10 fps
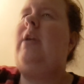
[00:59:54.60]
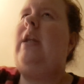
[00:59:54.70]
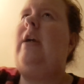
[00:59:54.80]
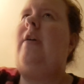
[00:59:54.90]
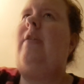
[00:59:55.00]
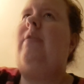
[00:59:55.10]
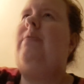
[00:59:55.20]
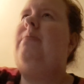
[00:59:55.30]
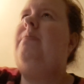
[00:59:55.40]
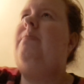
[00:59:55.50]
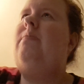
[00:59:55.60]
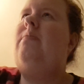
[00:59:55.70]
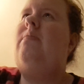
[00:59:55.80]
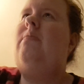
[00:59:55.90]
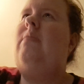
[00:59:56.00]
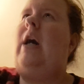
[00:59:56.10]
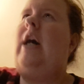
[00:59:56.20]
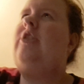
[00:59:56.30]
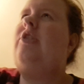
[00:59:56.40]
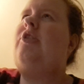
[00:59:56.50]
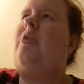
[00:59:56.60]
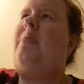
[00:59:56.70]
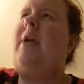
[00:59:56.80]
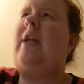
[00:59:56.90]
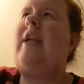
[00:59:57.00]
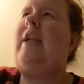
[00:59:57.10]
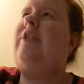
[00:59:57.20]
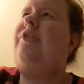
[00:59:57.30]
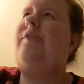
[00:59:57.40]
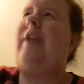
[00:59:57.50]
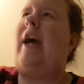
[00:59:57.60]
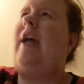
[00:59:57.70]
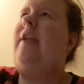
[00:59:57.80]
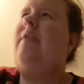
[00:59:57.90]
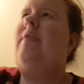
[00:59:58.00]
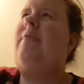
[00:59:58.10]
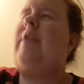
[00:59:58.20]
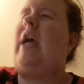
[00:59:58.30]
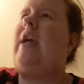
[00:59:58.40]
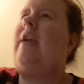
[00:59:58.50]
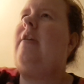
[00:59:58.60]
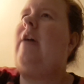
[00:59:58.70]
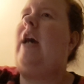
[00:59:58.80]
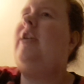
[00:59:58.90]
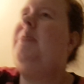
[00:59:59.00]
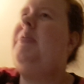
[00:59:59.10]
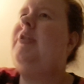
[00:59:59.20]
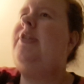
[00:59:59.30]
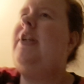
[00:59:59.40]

you know, I just don't want to get into that. Like, I almost